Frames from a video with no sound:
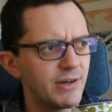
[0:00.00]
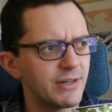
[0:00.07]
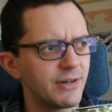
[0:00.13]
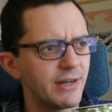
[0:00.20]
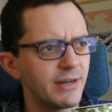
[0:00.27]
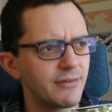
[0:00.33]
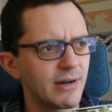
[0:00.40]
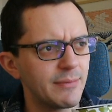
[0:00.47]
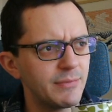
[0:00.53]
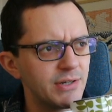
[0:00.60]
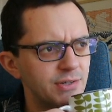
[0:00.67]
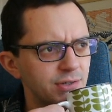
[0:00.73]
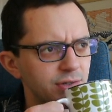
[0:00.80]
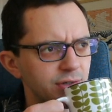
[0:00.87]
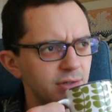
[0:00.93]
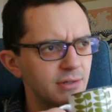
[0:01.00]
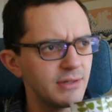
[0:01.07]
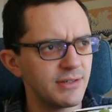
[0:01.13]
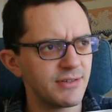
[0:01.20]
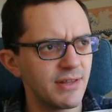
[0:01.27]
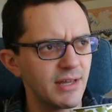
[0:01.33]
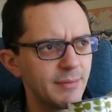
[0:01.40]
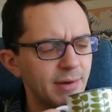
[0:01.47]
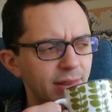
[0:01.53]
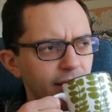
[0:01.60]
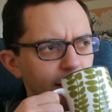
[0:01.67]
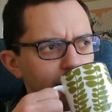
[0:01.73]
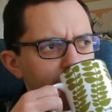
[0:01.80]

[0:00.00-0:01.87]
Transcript: diagram reasons. Let's think about that.